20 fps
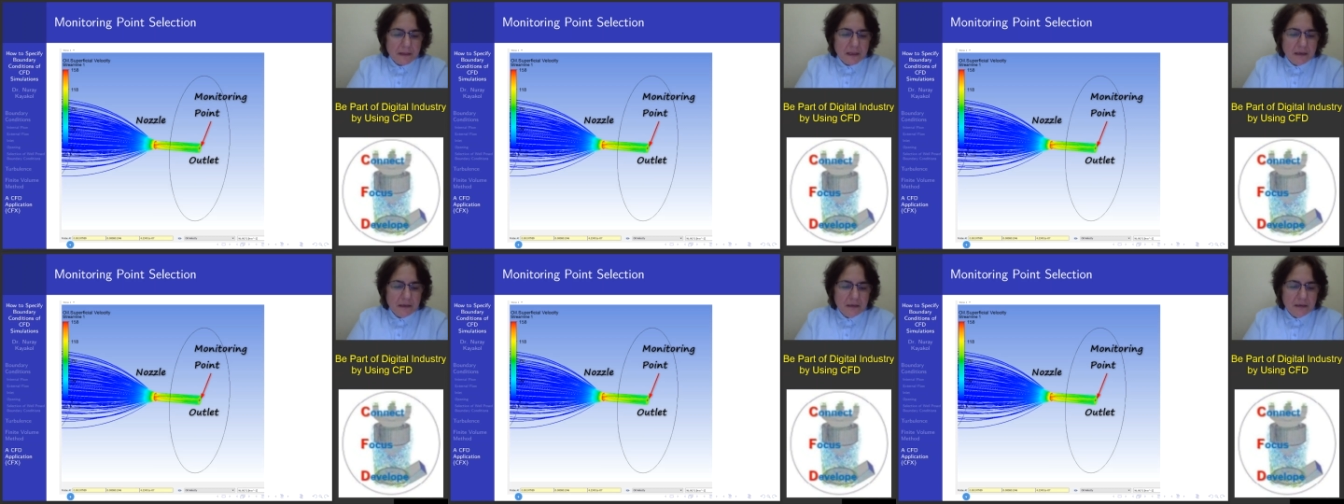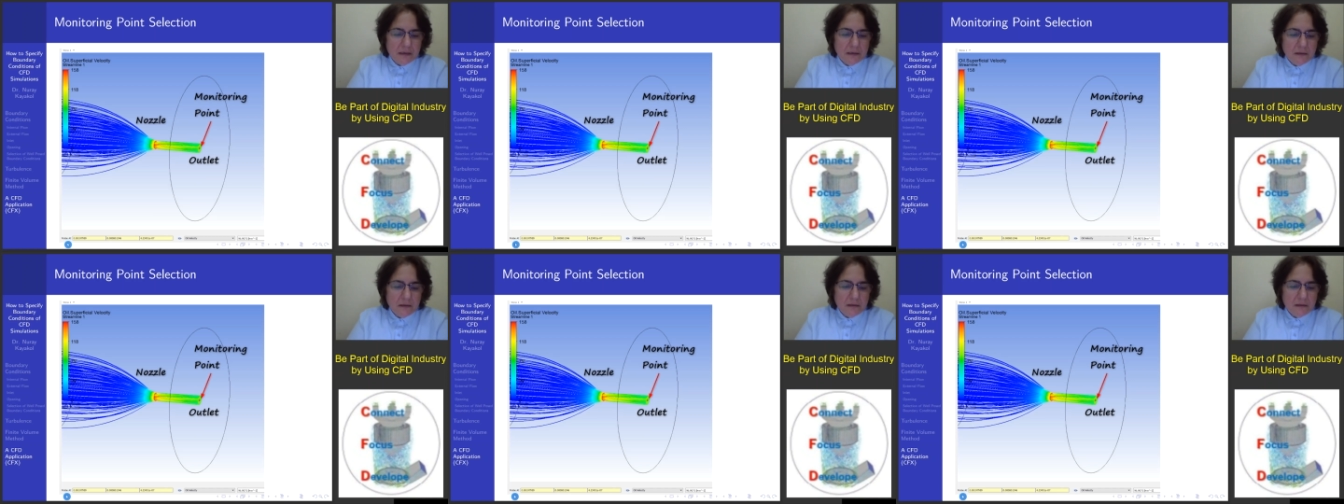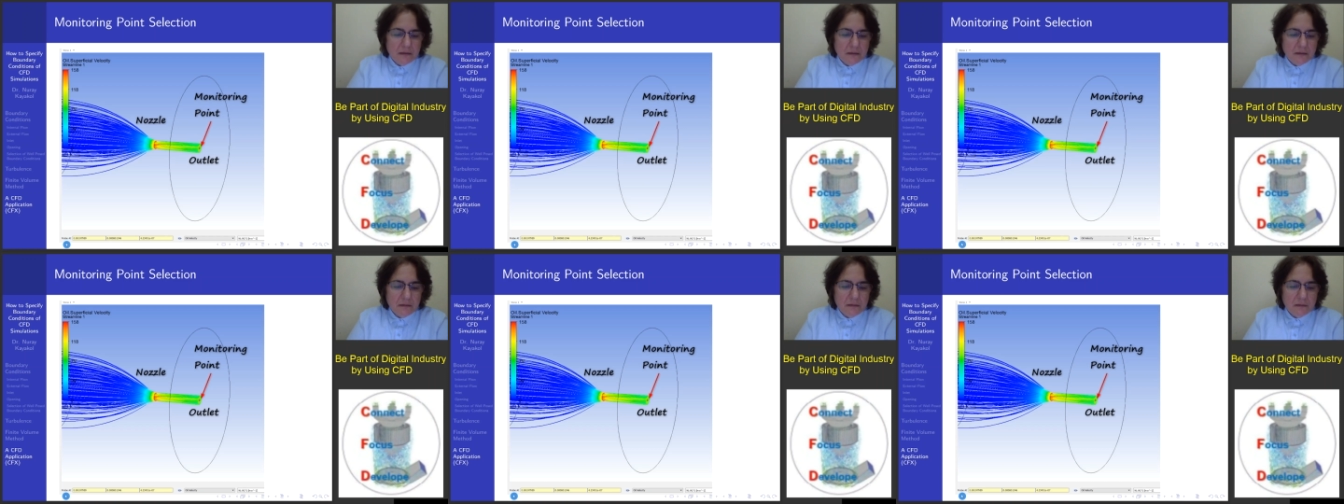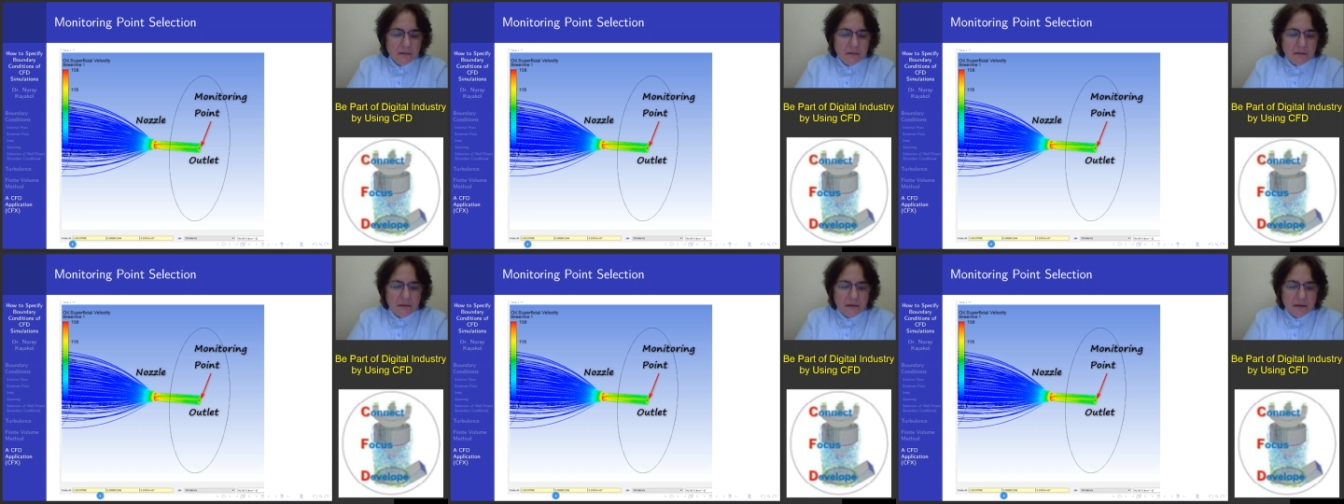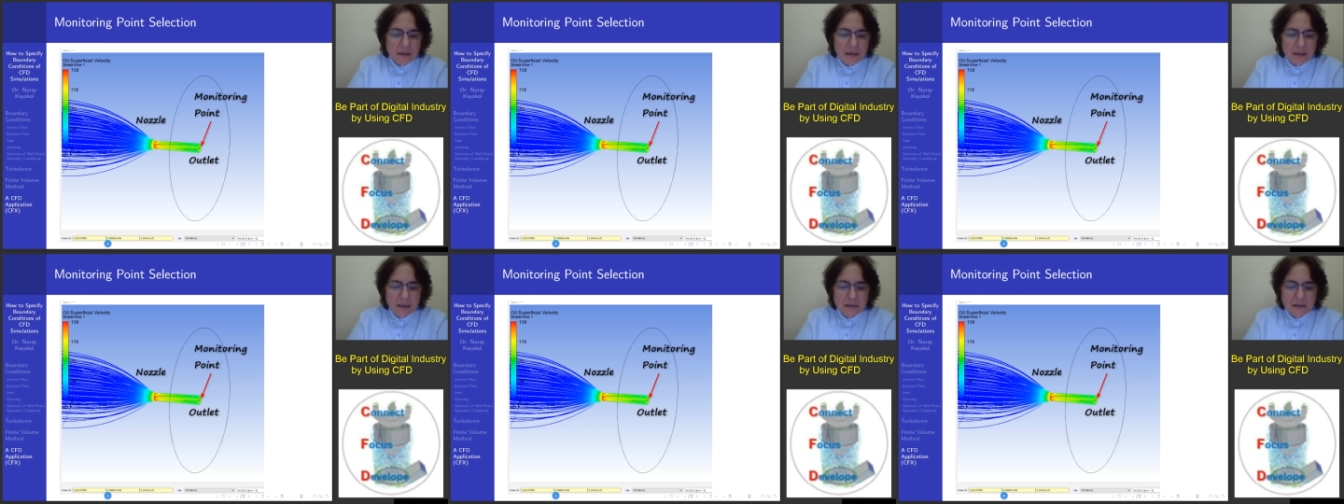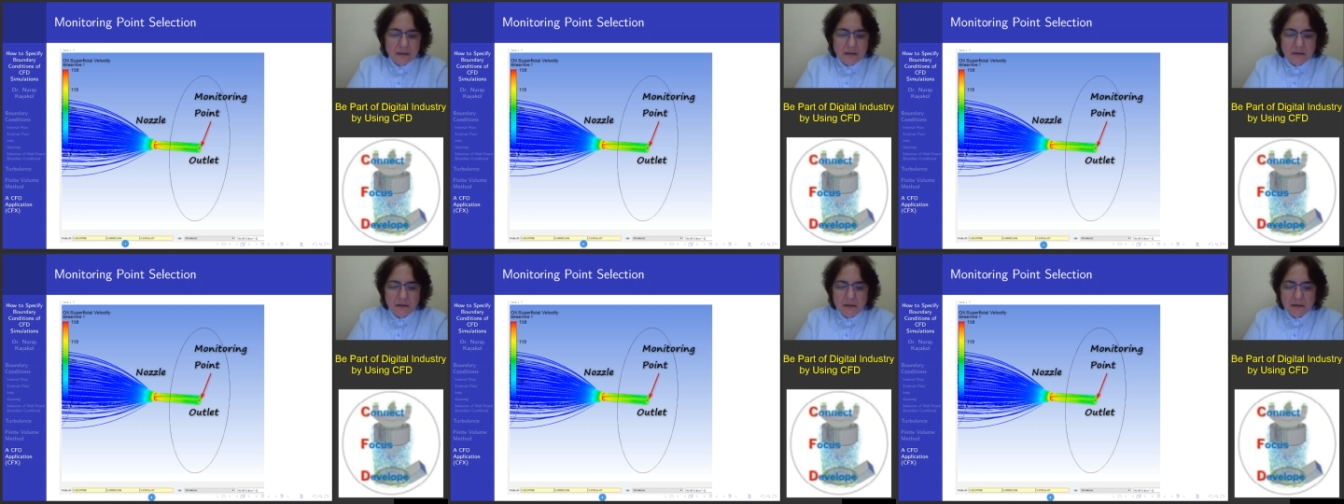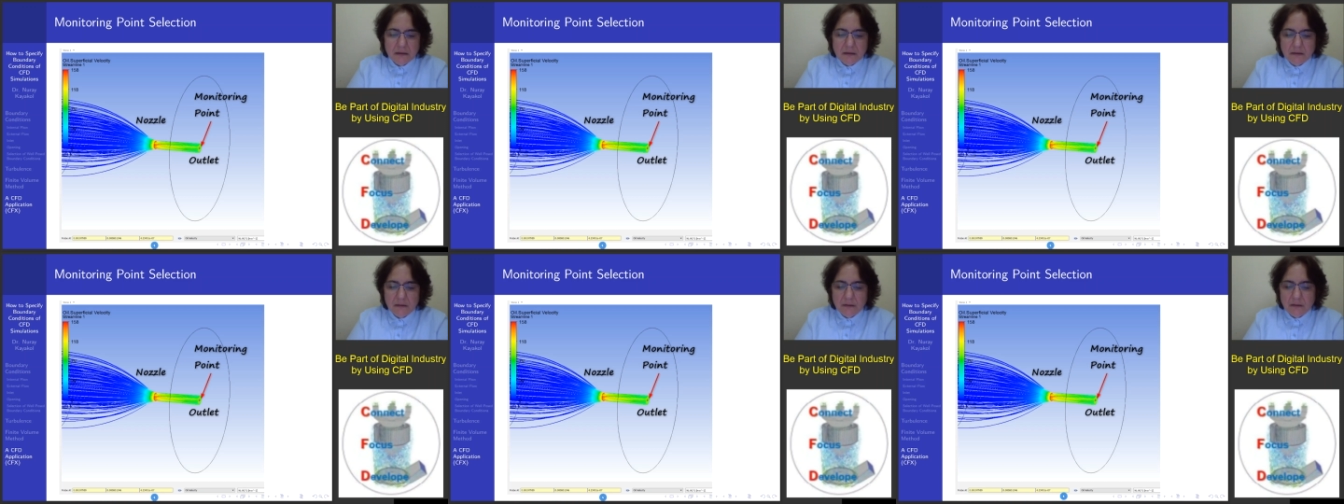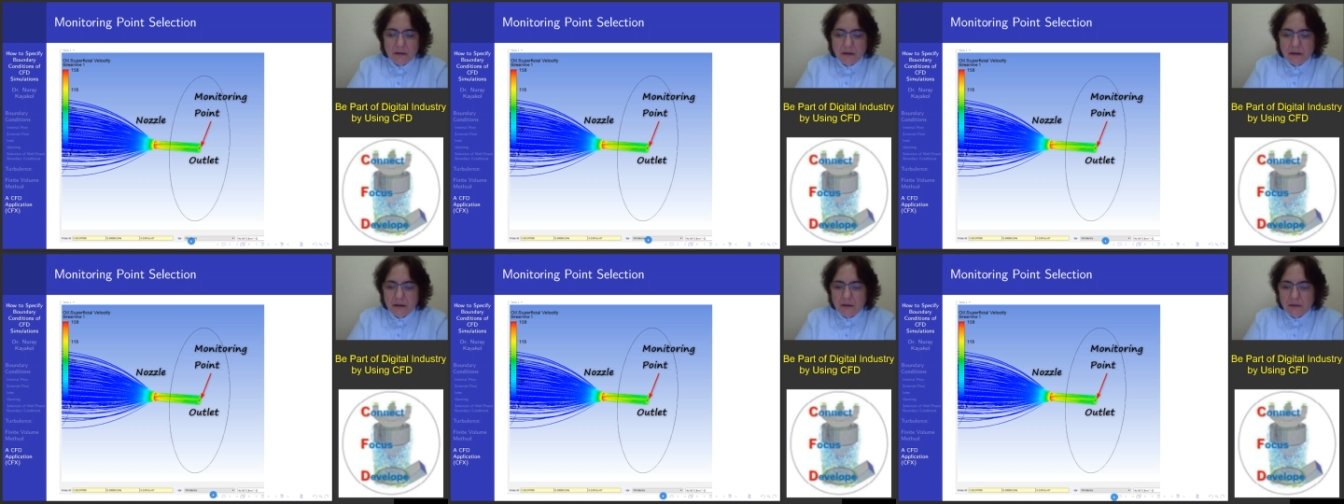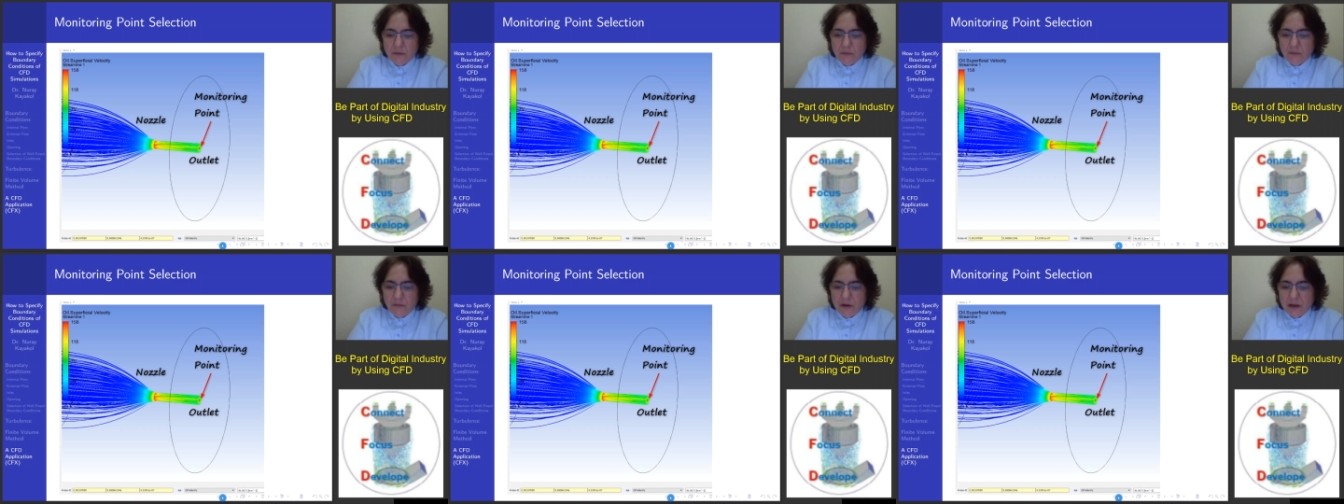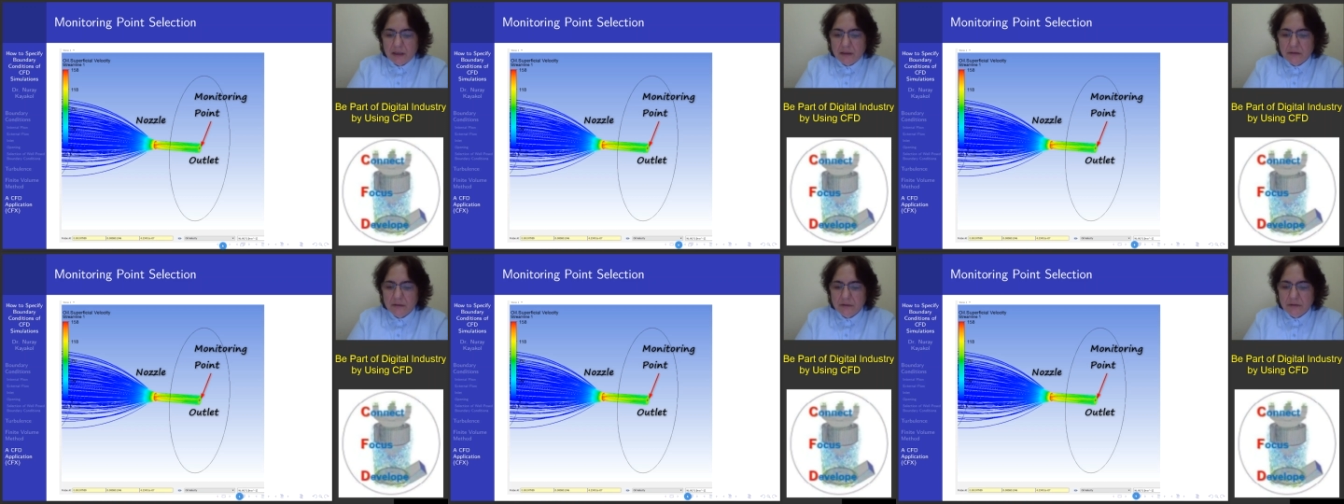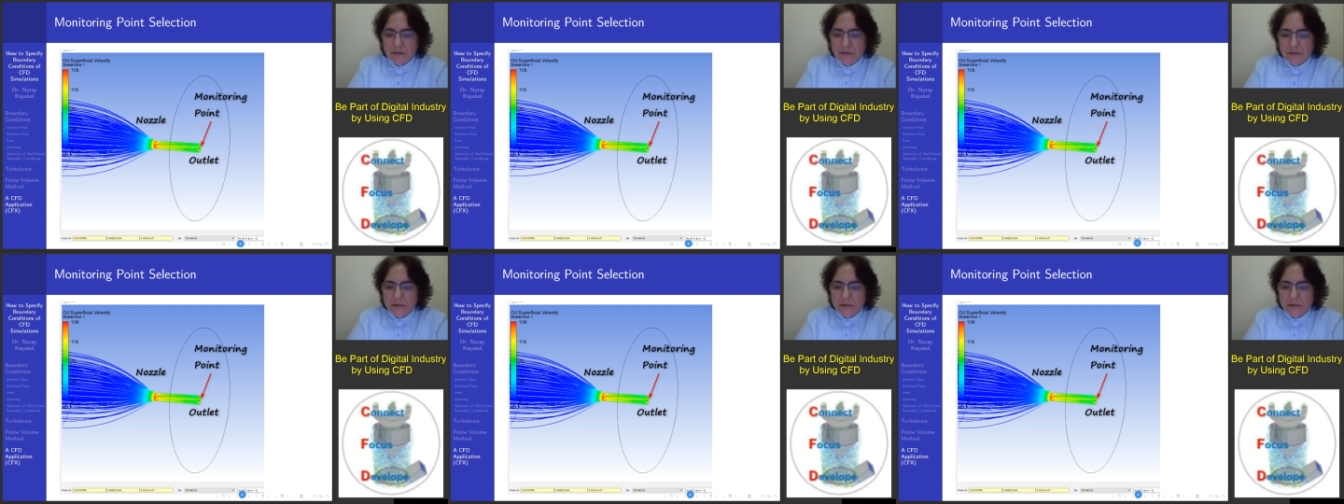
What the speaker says: I get the value,